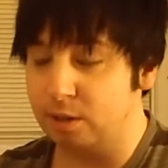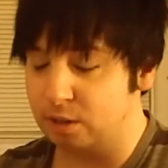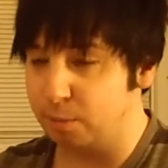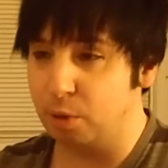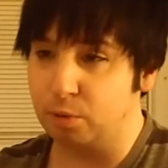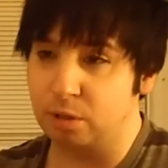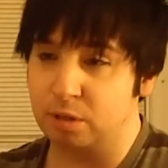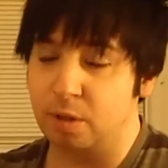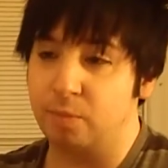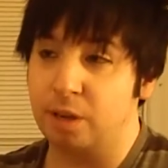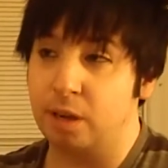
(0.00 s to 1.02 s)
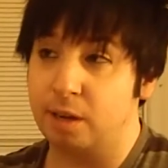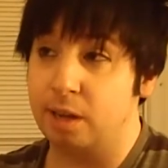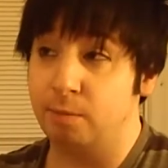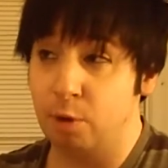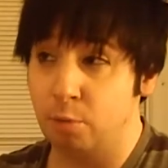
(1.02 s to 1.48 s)
as opposed to something I'd
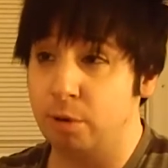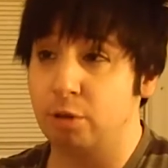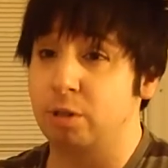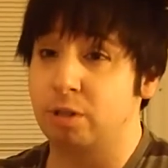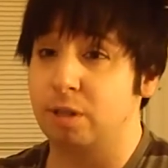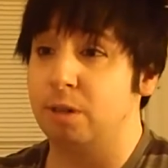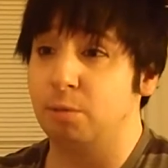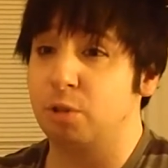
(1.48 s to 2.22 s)
have no interest in,